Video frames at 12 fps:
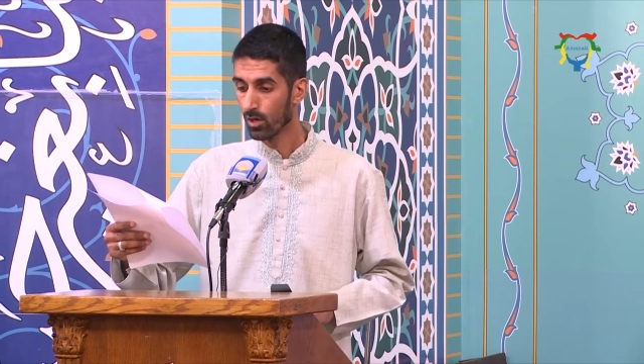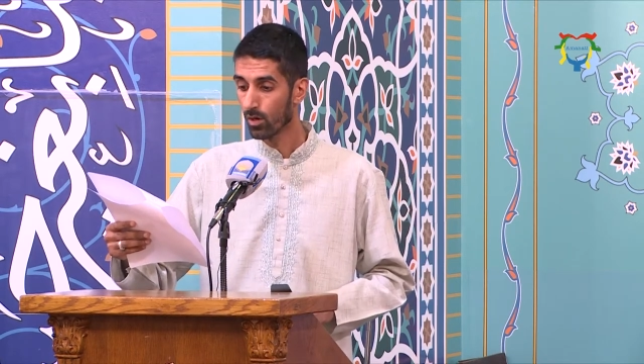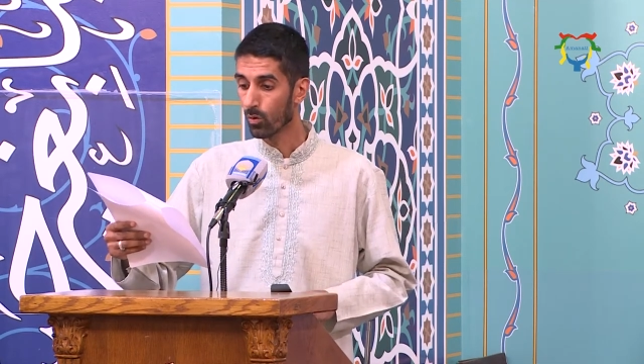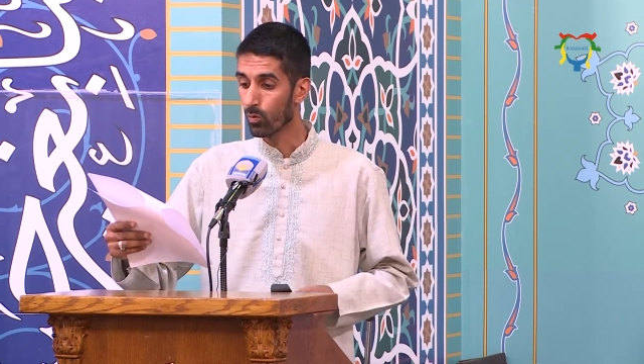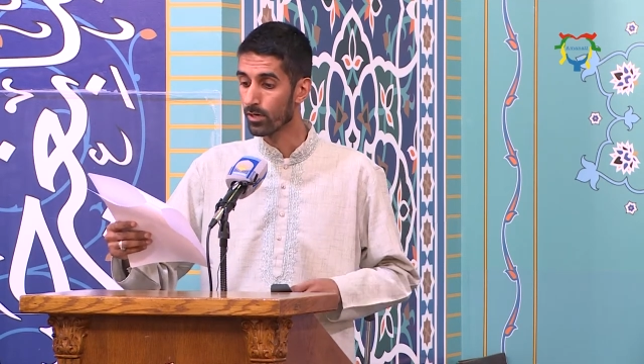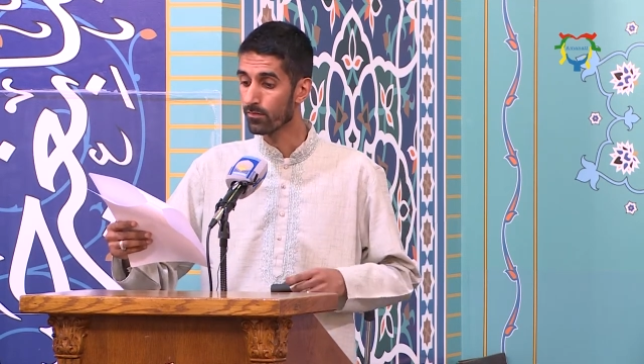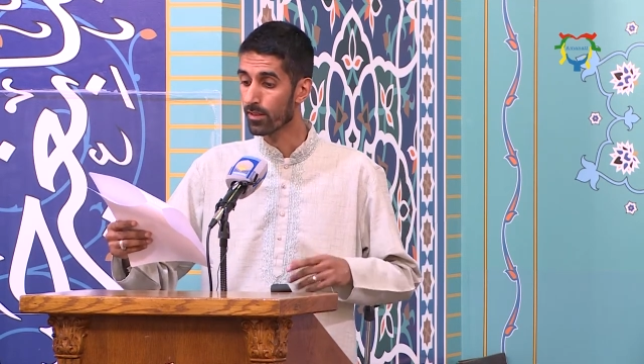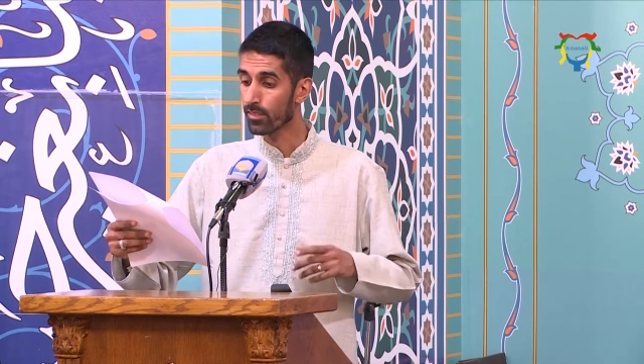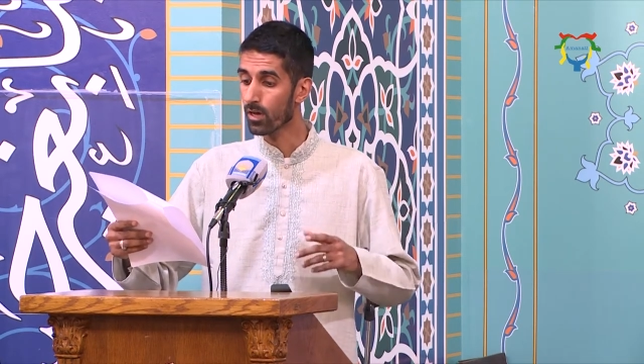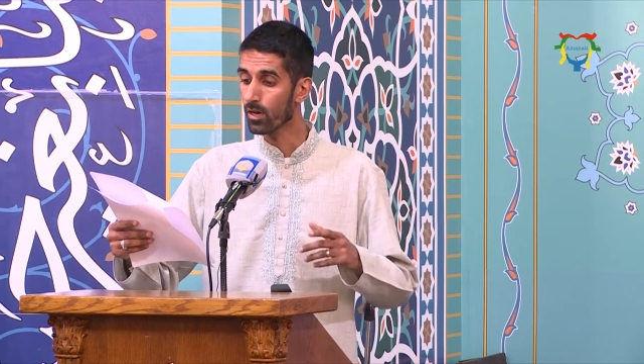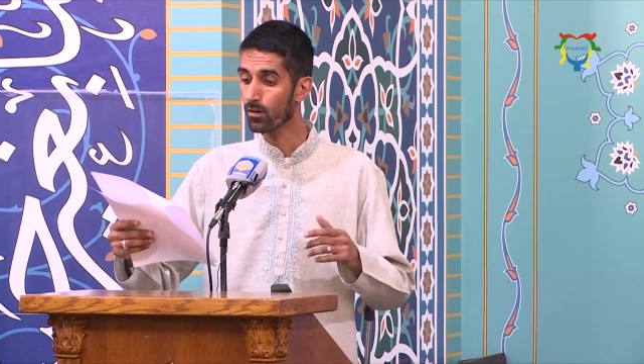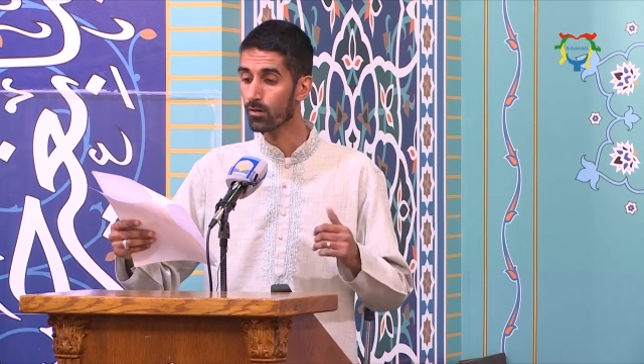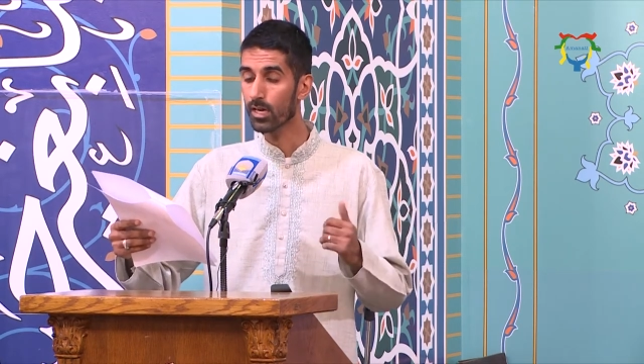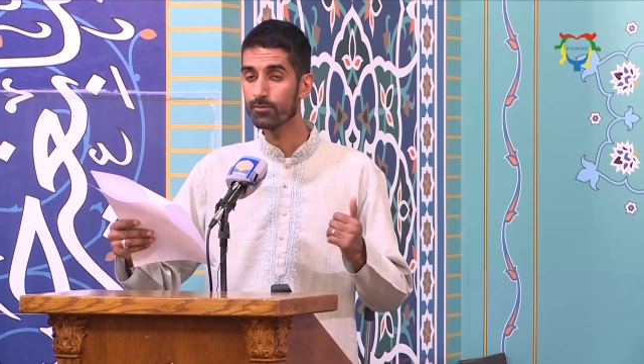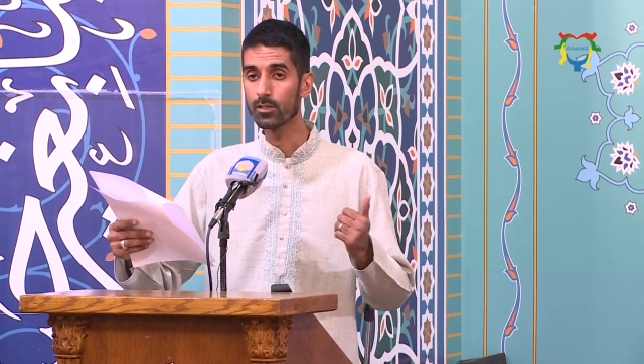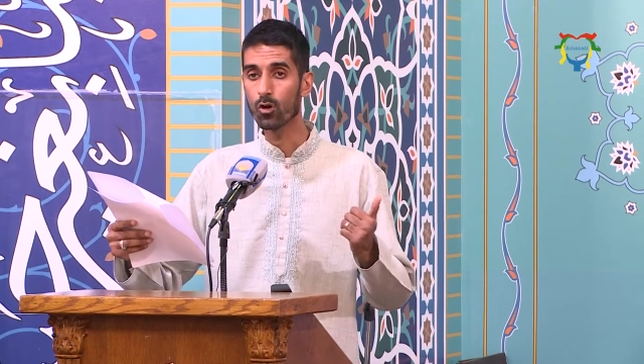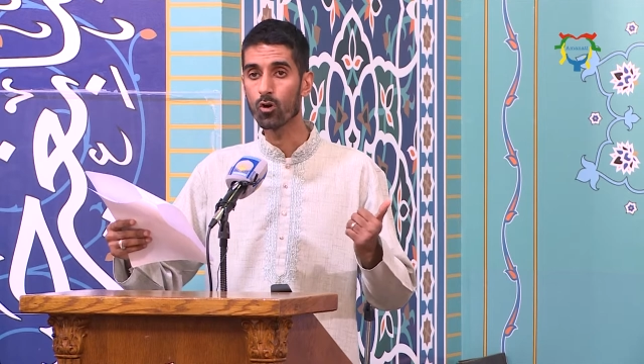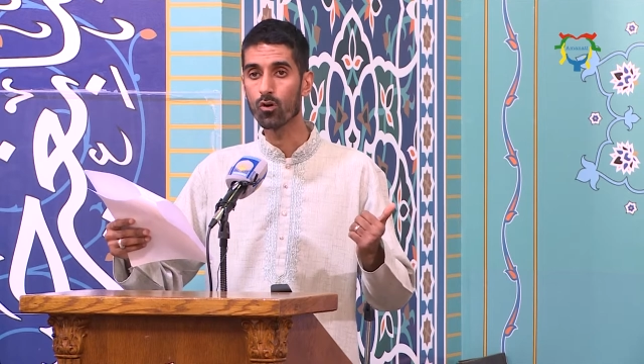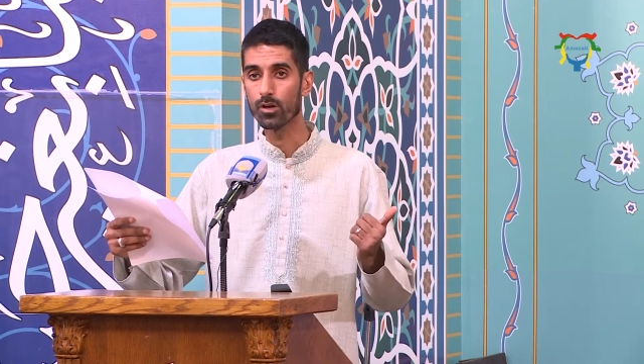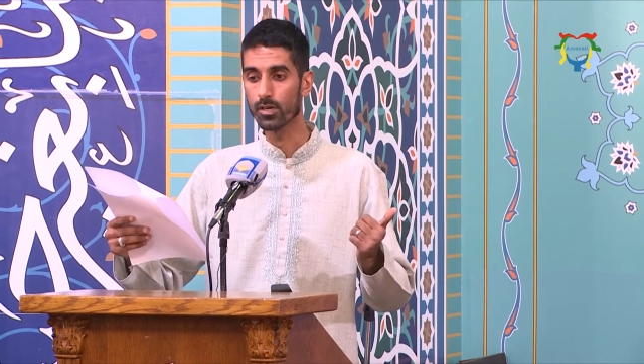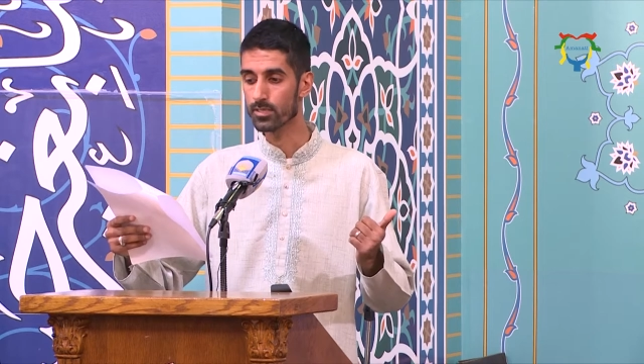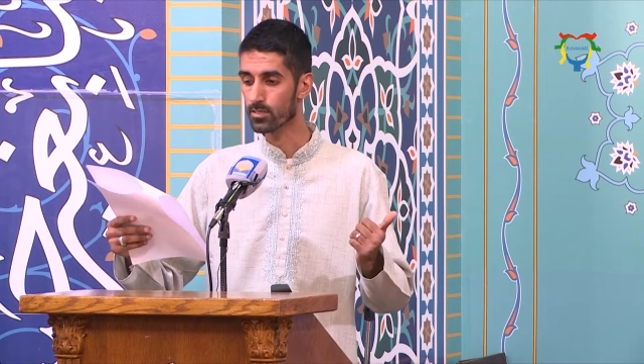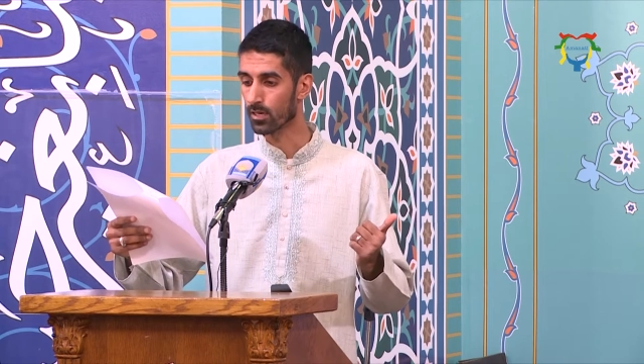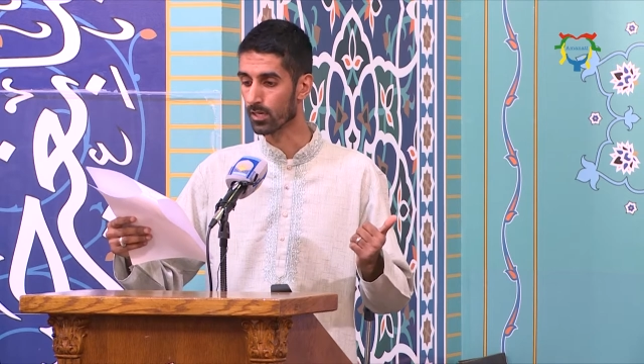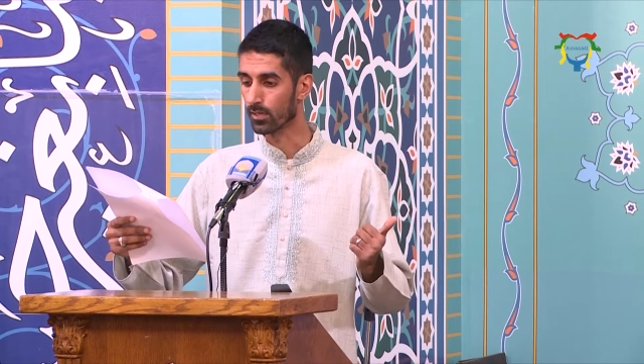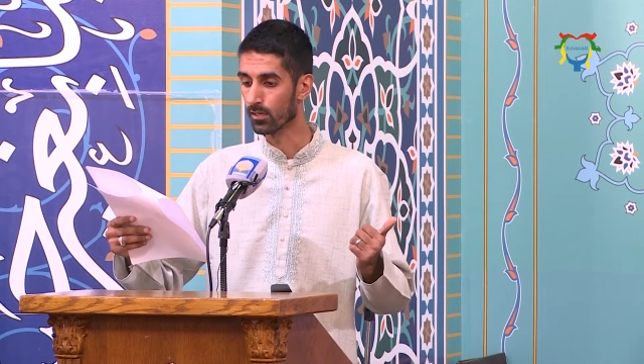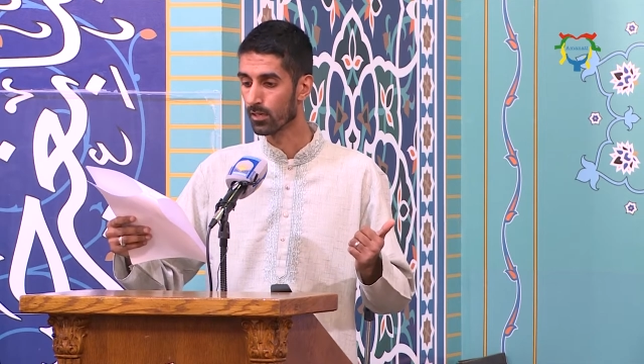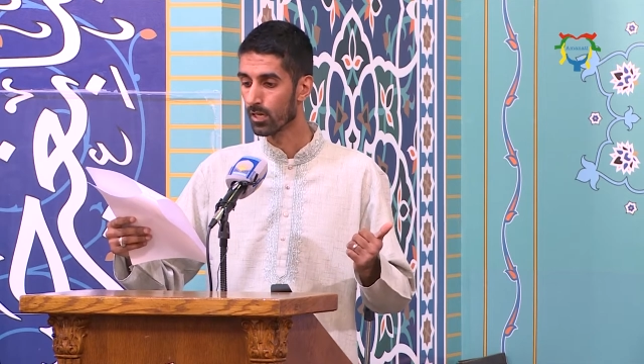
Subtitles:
When Ridha arrived in Khorasan,